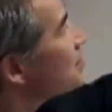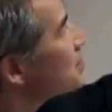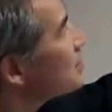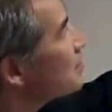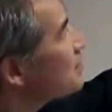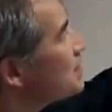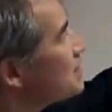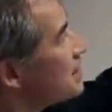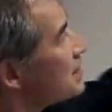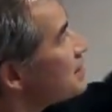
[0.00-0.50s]

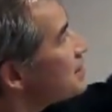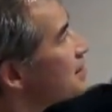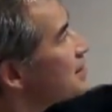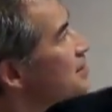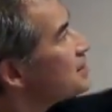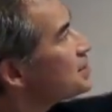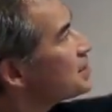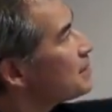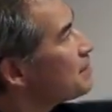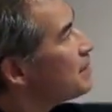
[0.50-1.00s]
some
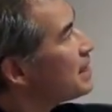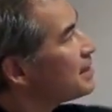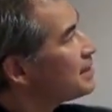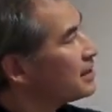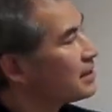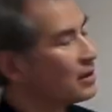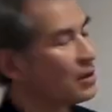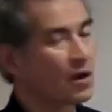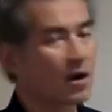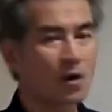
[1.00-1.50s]

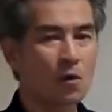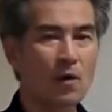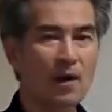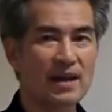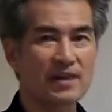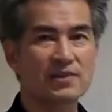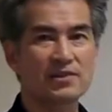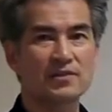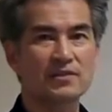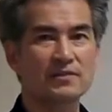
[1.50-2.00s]
distance-dependent
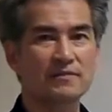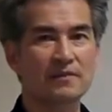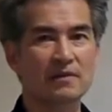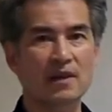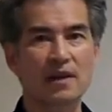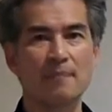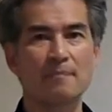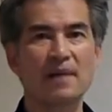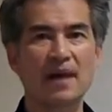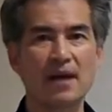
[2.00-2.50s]
equations for
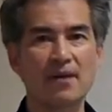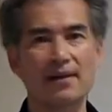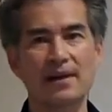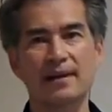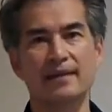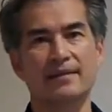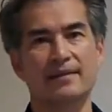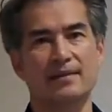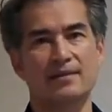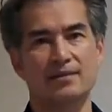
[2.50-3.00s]

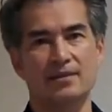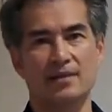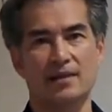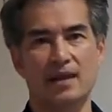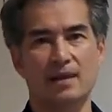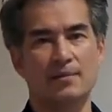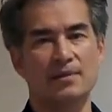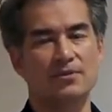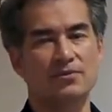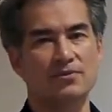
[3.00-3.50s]
comparing things in
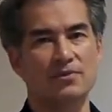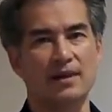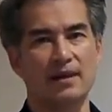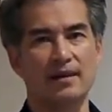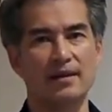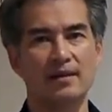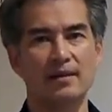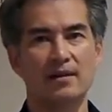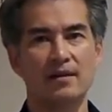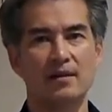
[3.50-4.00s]

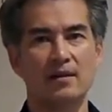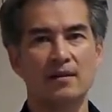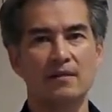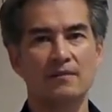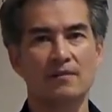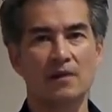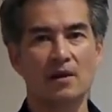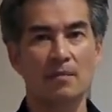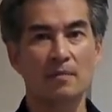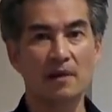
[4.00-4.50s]
chemistry.
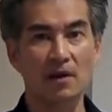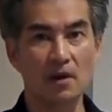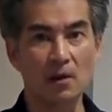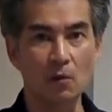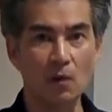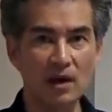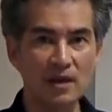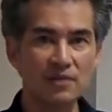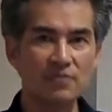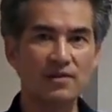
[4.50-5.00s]
For
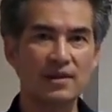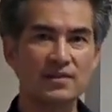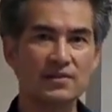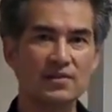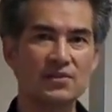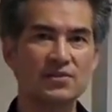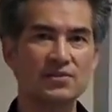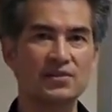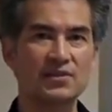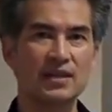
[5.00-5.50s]
comparing one
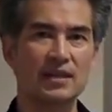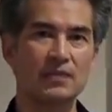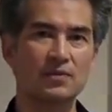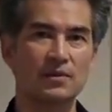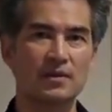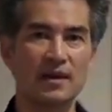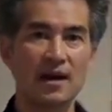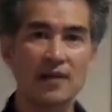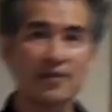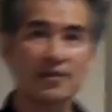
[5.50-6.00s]
transition state
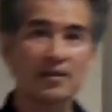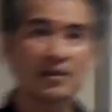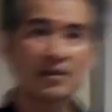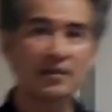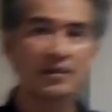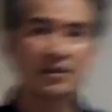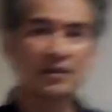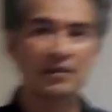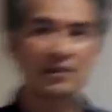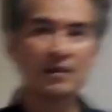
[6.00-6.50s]
to another,
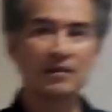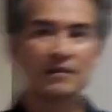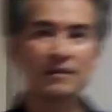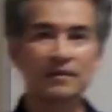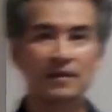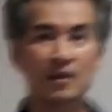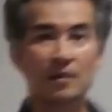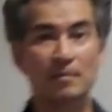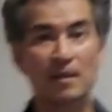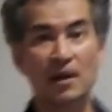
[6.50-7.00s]

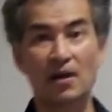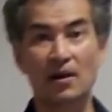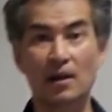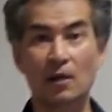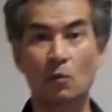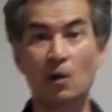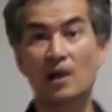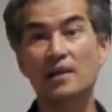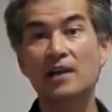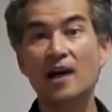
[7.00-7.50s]
for
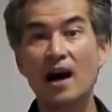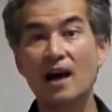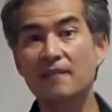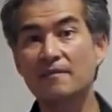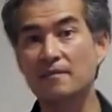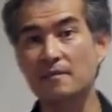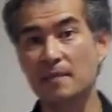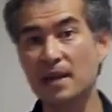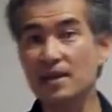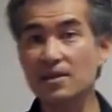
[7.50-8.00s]
comparing one
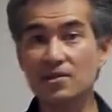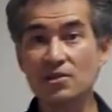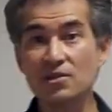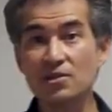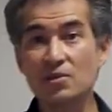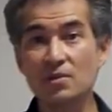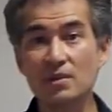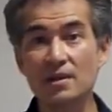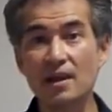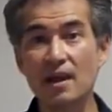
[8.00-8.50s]
conformation
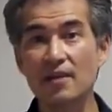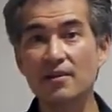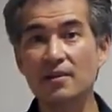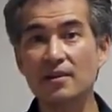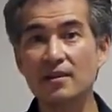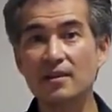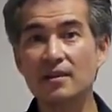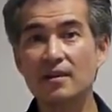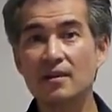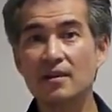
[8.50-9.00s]
to
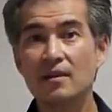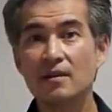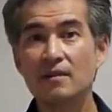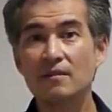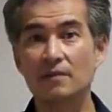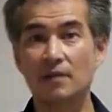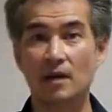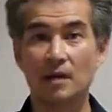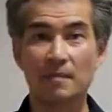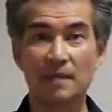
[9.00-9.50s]
another,
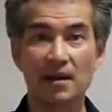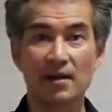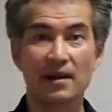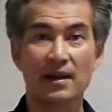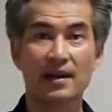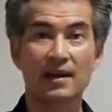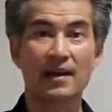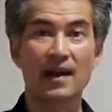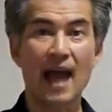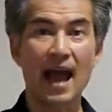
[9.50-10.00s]
for
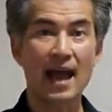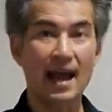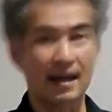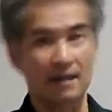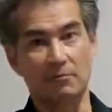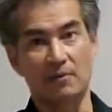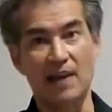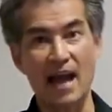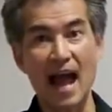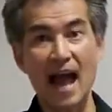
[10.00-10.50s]
comparing
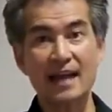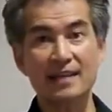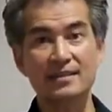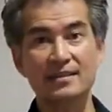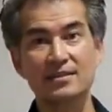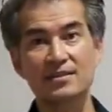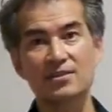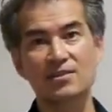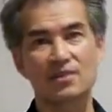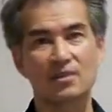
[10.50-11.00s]

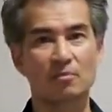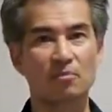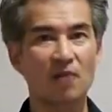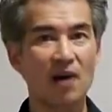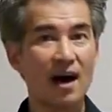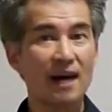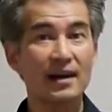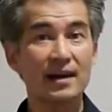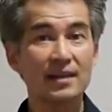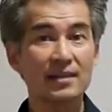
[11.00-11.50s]
reactants to
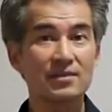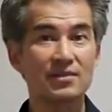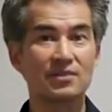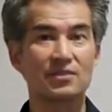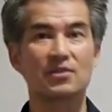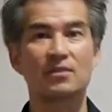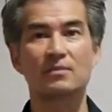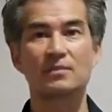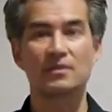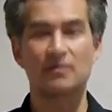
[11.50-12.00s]
products in
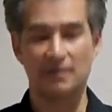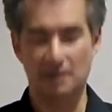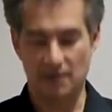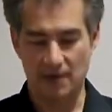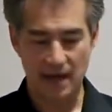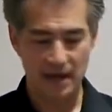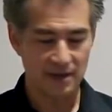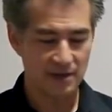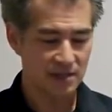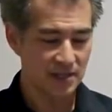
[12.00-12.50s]
terms of their
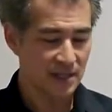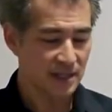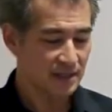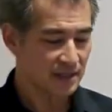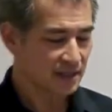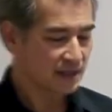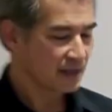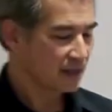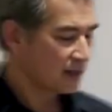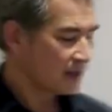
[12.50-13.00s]

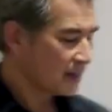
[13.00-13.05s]
energies.